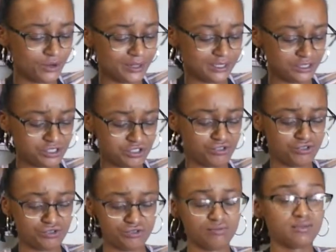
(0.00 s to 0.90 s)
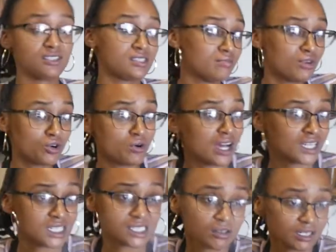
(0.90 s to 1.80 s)
going to put some more
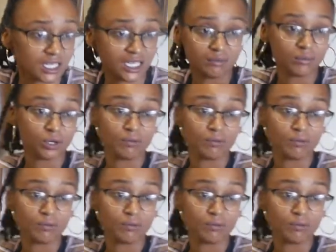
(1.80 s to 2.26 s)
water so I can get more